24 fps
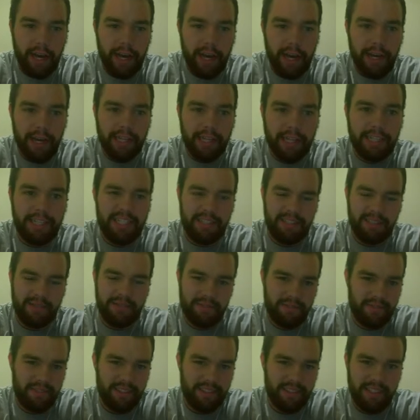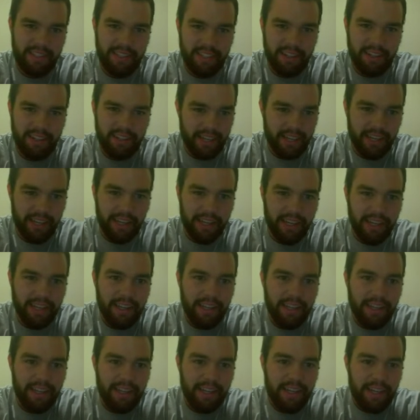I just... Okay.
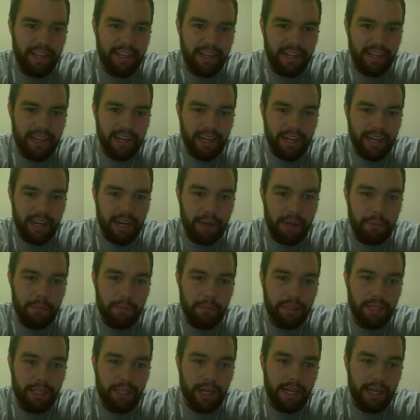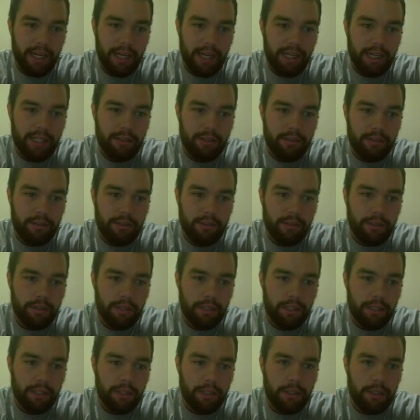I'm just going to Ice Glow... Oh,
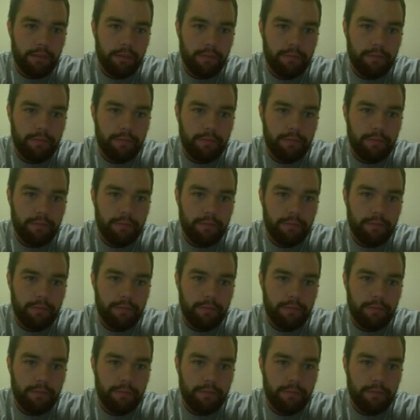no.